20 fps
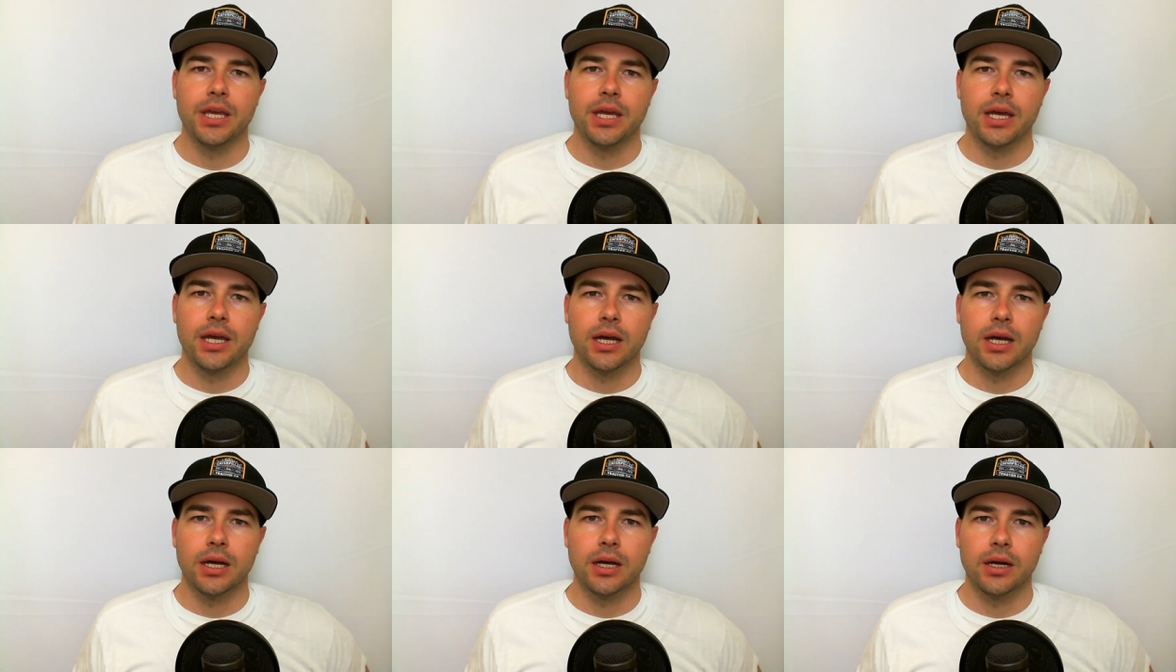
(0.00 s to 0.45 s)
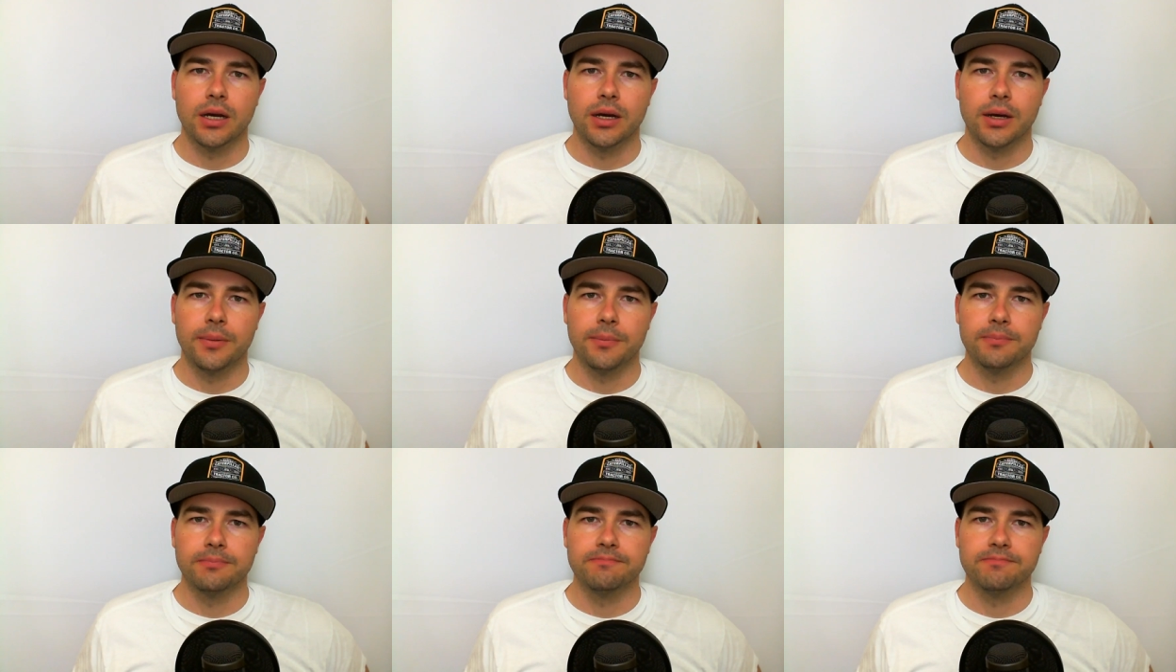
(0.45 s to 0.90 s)

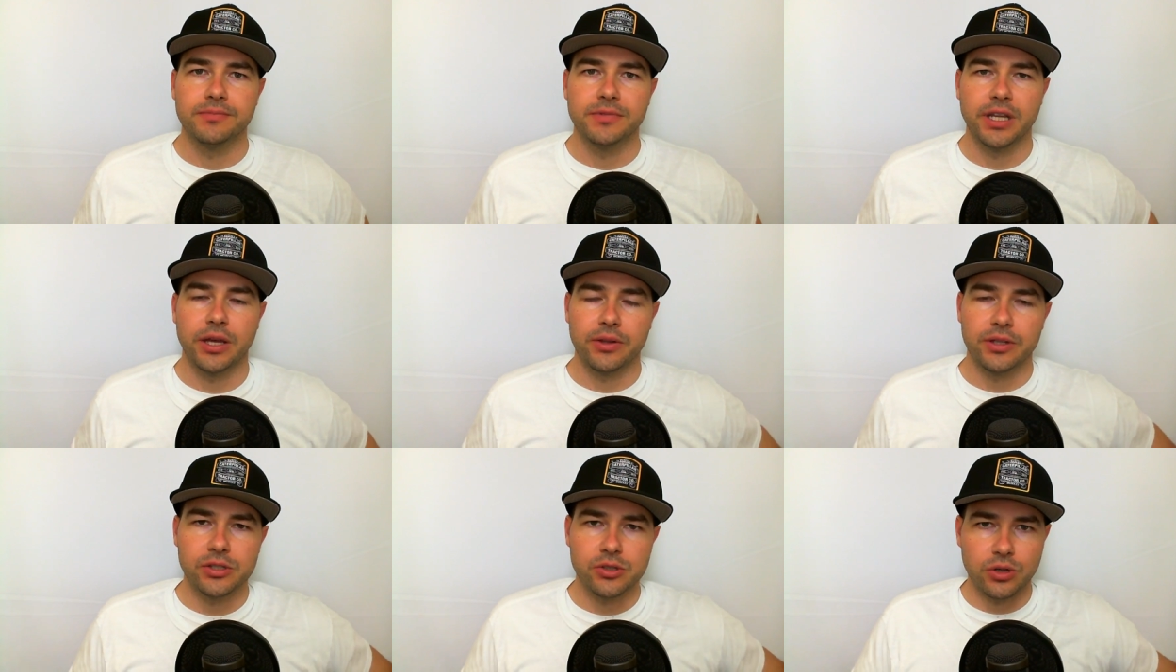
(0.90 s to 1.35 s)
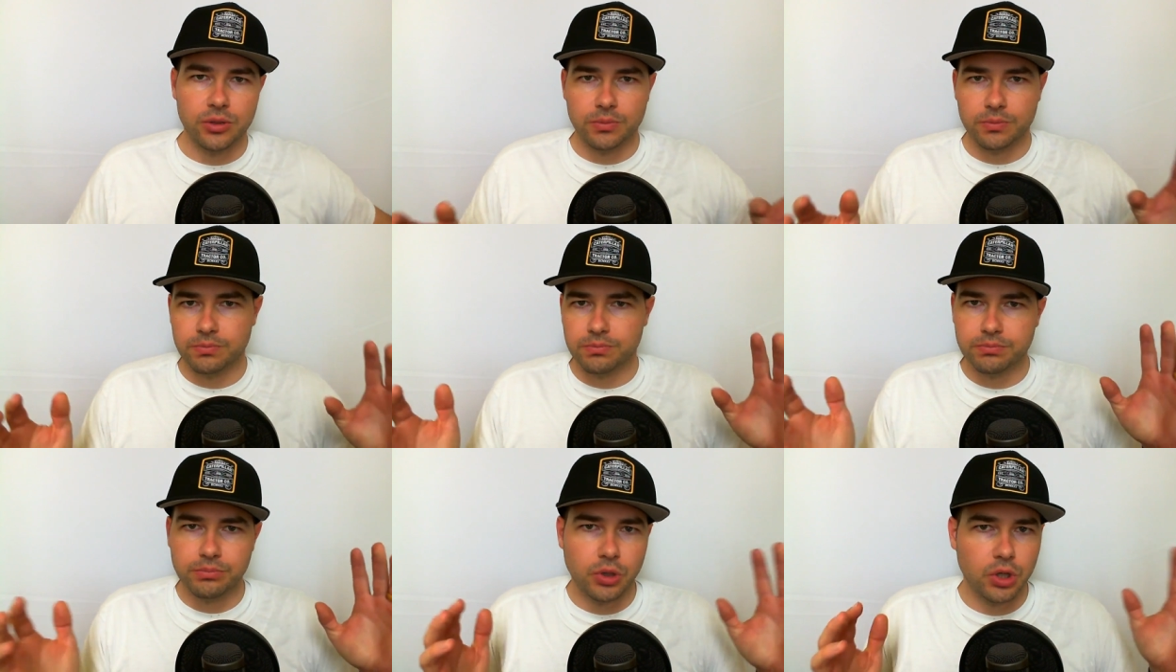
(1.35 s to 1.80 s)
Um, now, these aren't
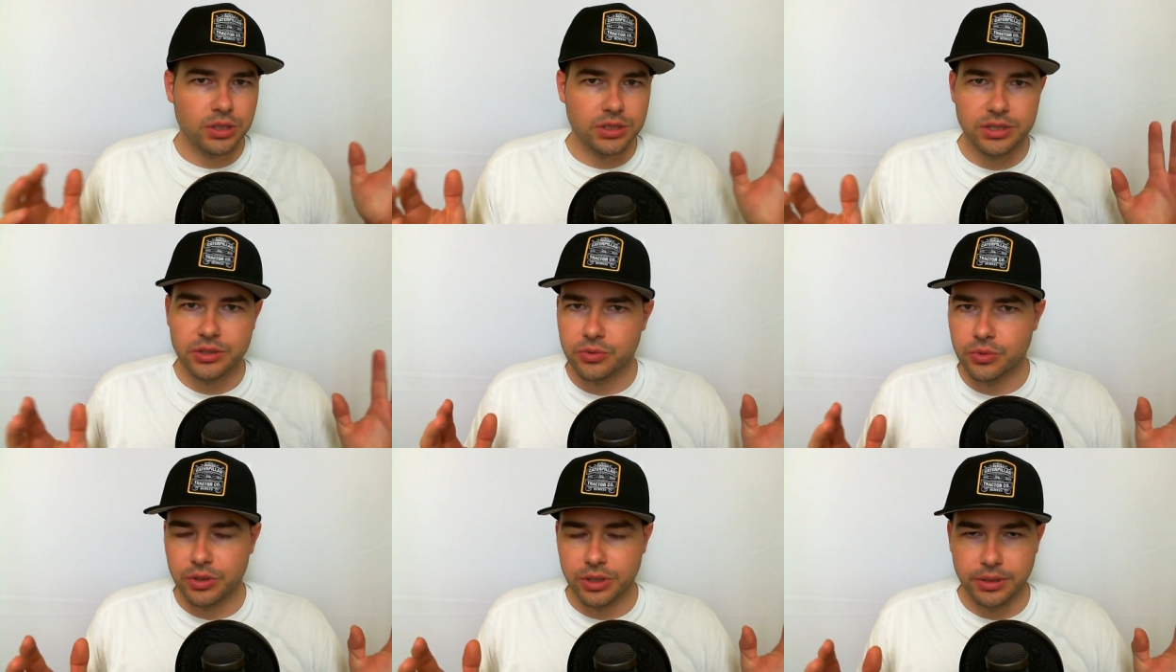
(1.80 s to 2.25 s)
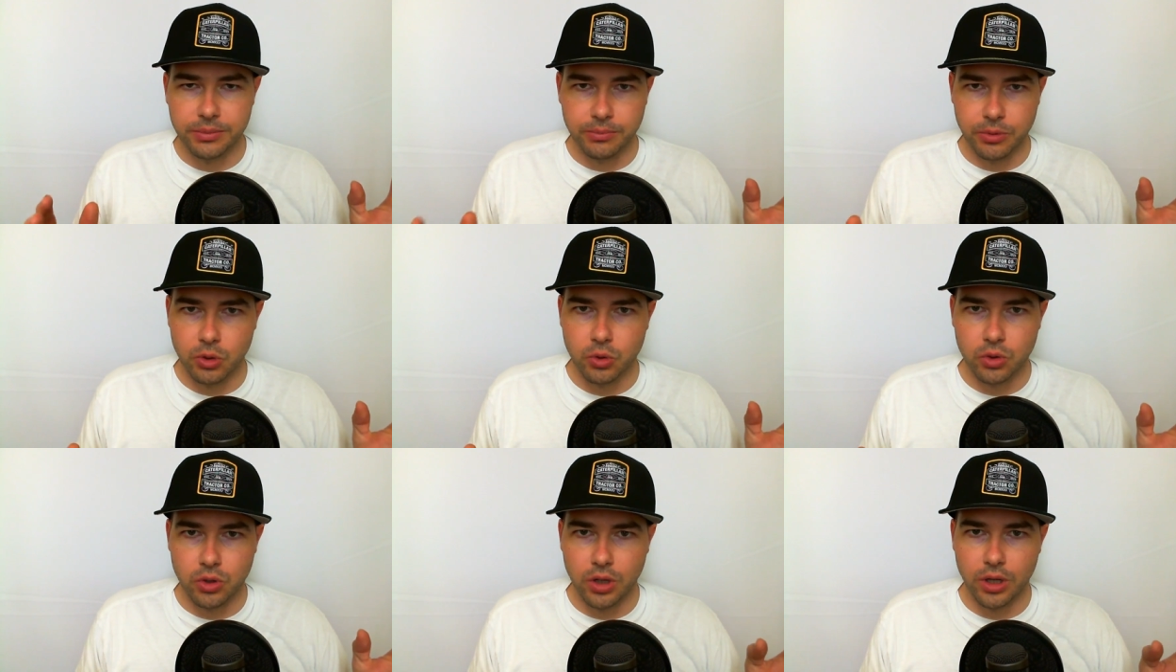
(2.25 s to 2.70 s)
parts that really
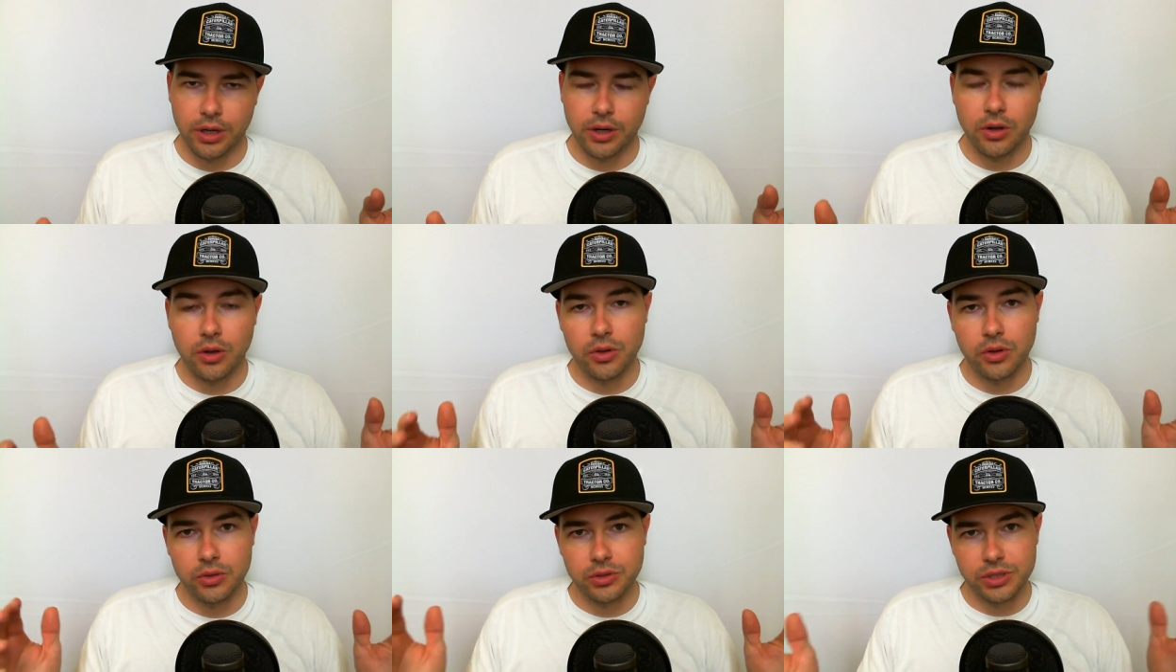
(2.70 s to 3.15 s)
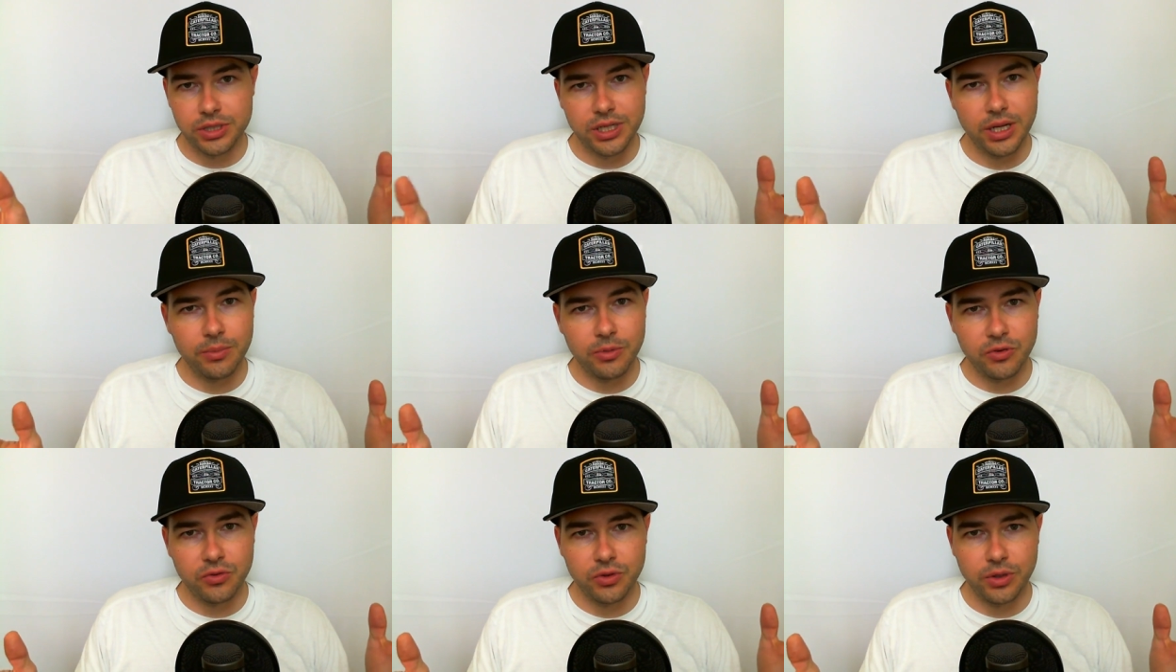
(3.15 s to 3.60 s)
bolt on, although
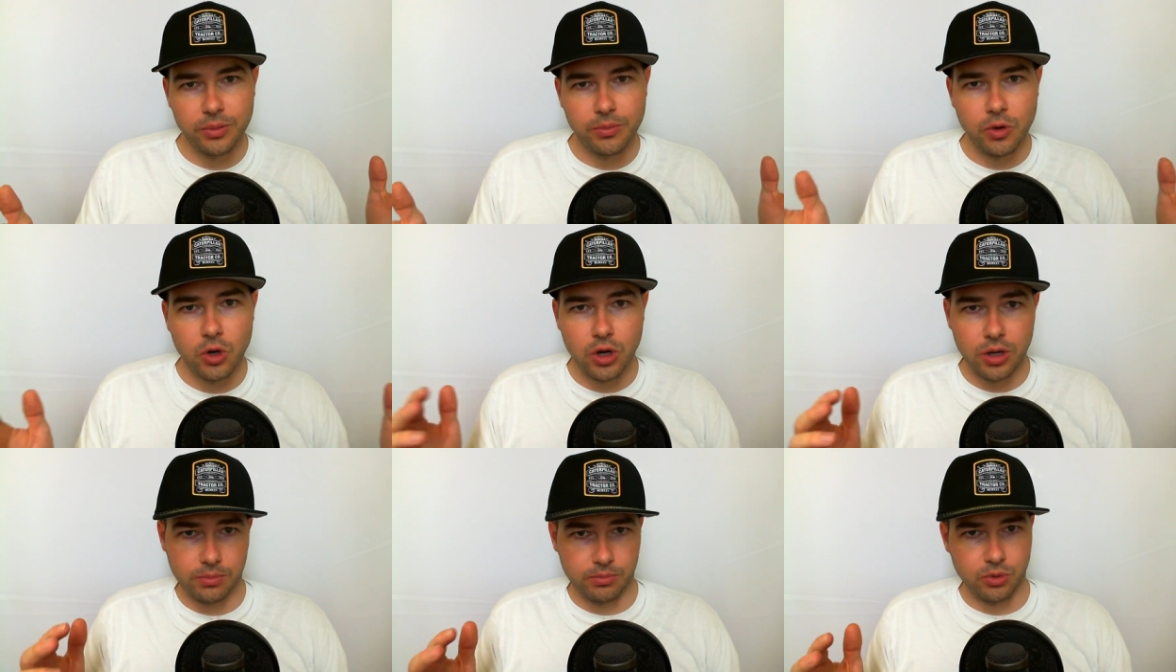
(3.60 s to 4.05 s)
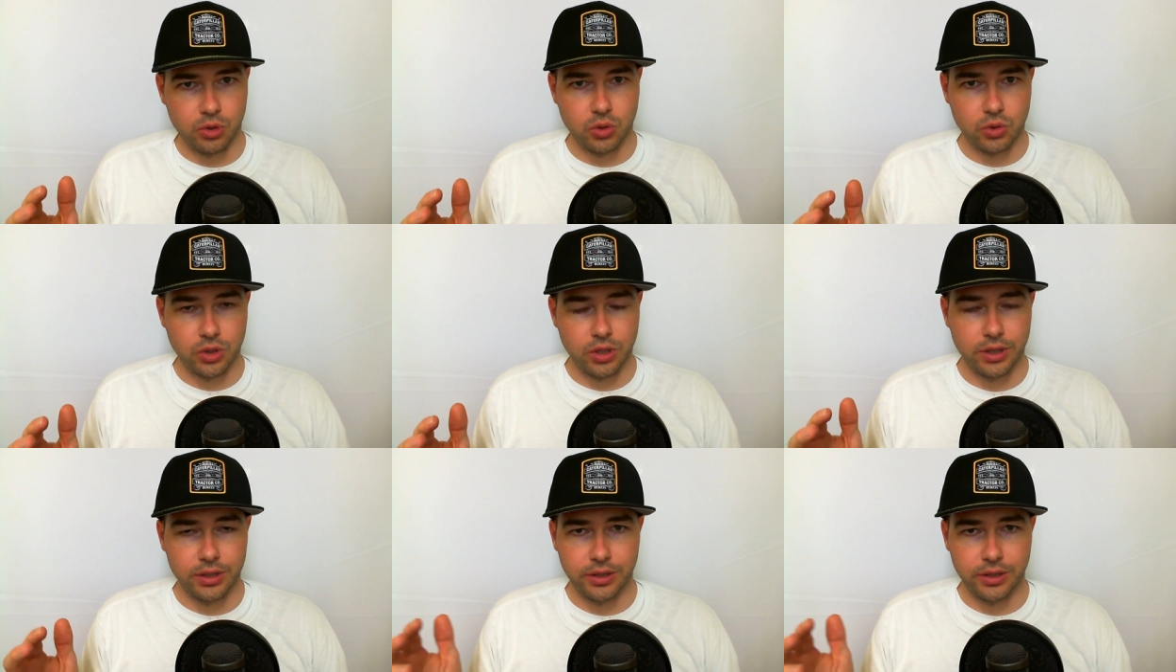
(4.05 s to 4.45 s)
some of them are bolt on.